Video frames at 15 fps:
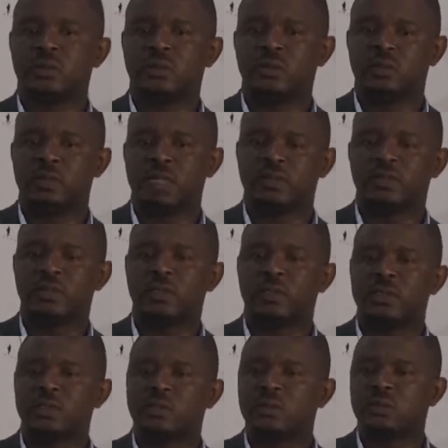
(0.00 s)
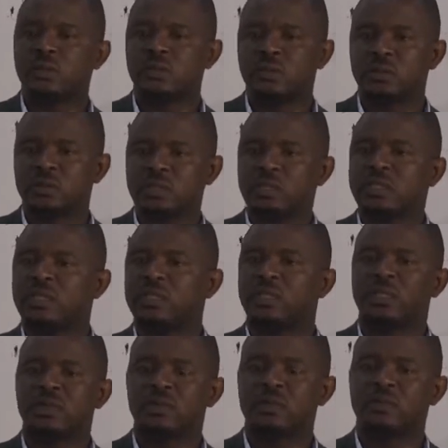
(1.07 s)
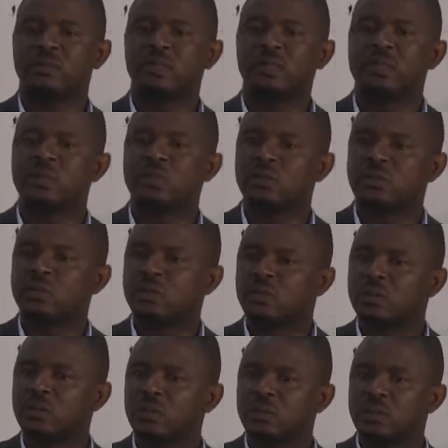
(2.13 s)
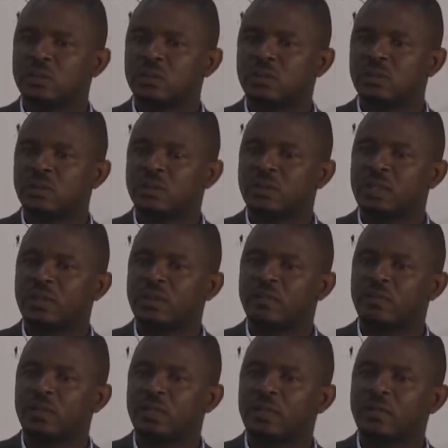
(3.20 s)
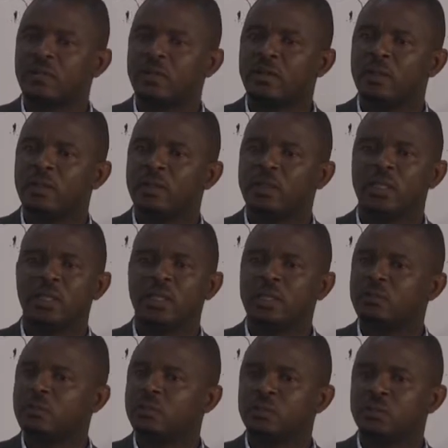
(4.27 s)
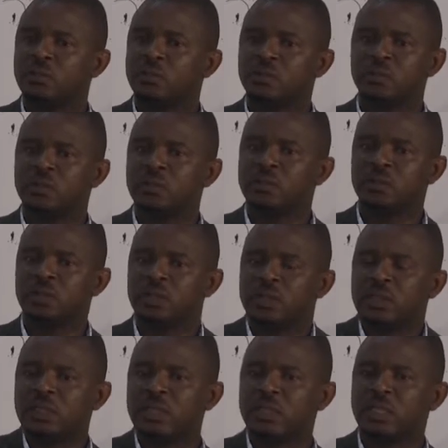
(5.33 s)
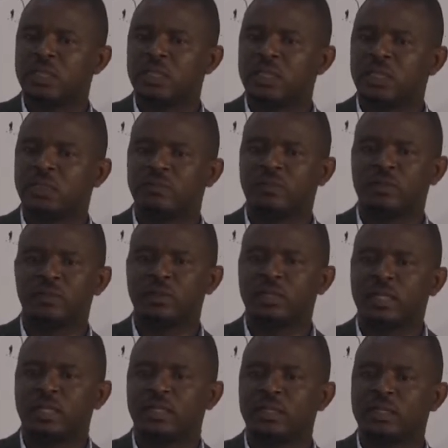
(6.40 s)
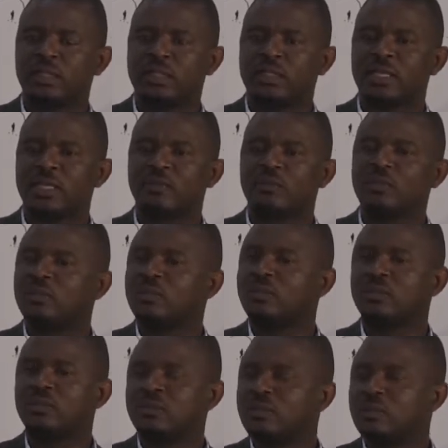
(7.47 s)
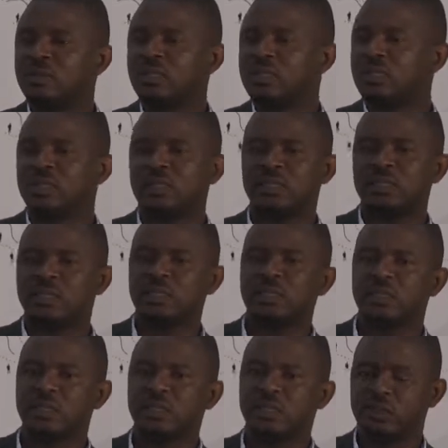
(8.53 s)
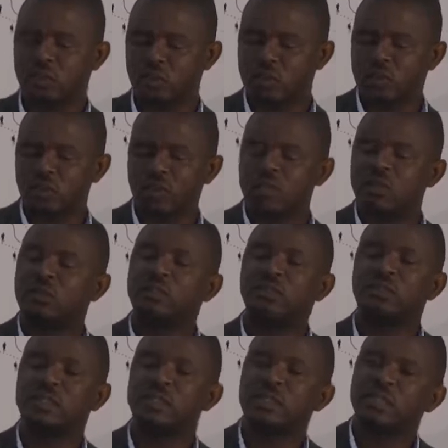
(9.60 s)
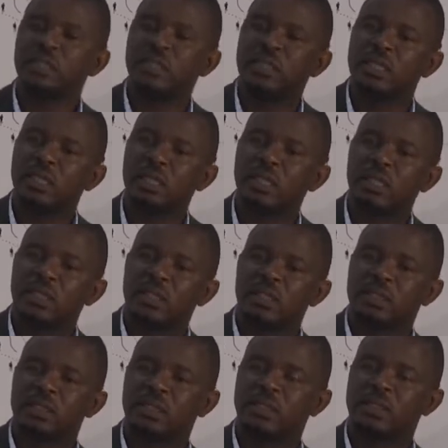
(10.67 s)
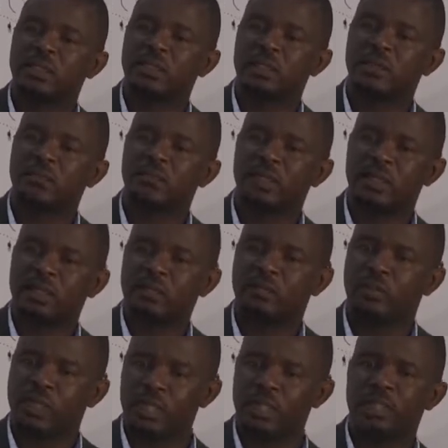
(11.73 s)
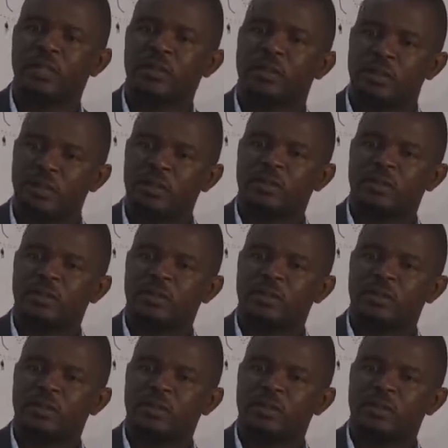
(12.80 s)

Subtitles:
he was friendly to Rhodesia, he was friendly to South Africa. And even by the time the Mozambican conflict escalated, Banda